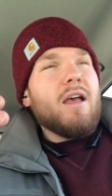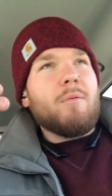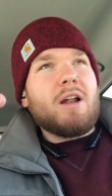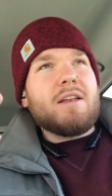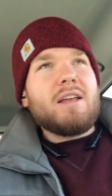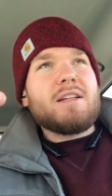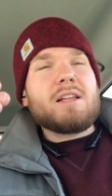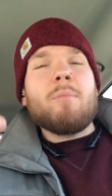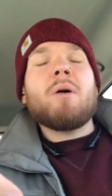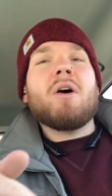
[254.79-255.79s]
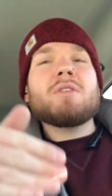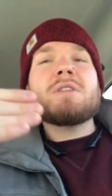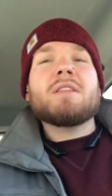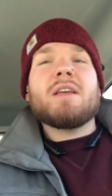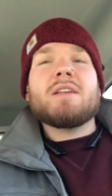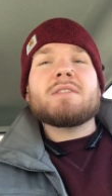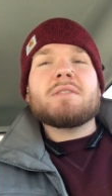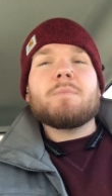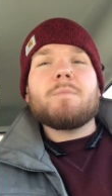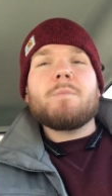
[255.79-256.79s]
And what I did is I posted
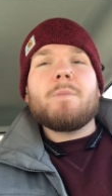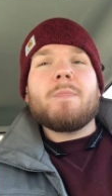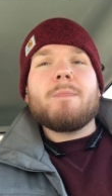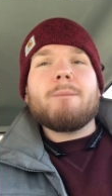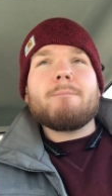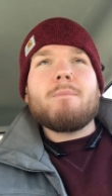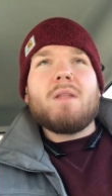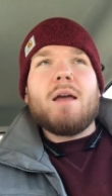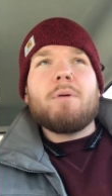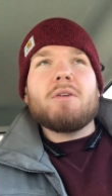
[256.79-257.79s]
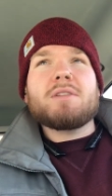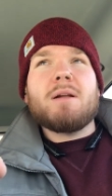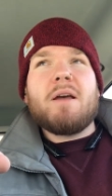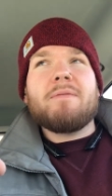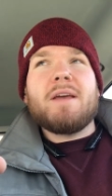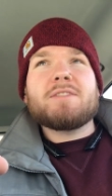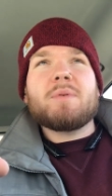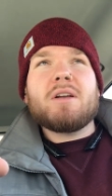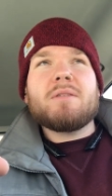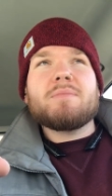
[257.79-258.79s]
this. I posted on my
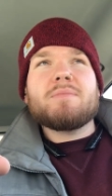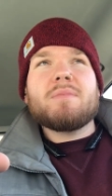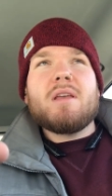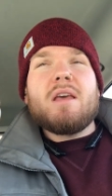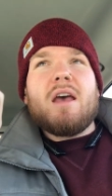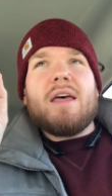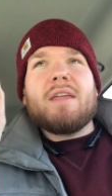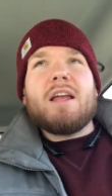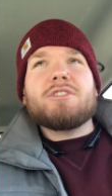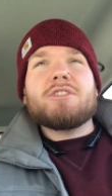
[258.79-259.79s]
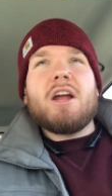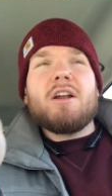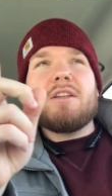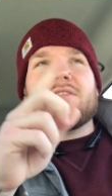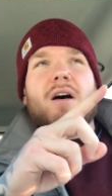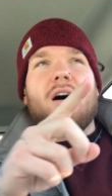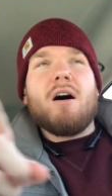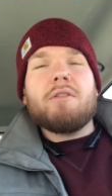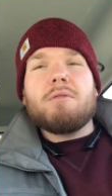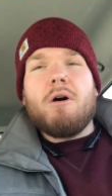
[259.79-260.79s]
Facebook and then I shared it to
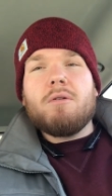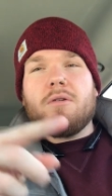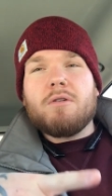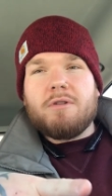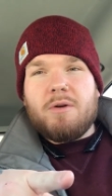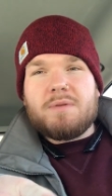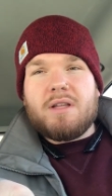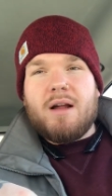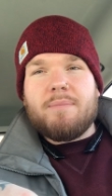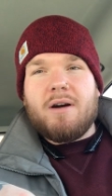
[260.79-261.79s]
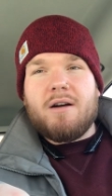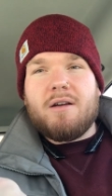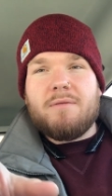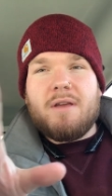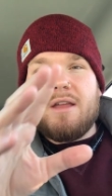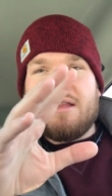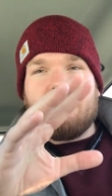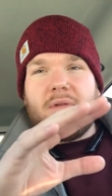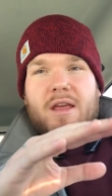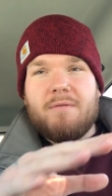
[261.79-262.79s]
all the local groups that I'm part of
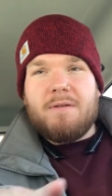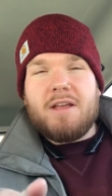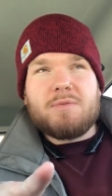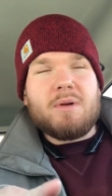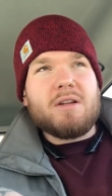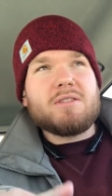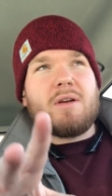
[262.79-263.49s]
in in Facebook.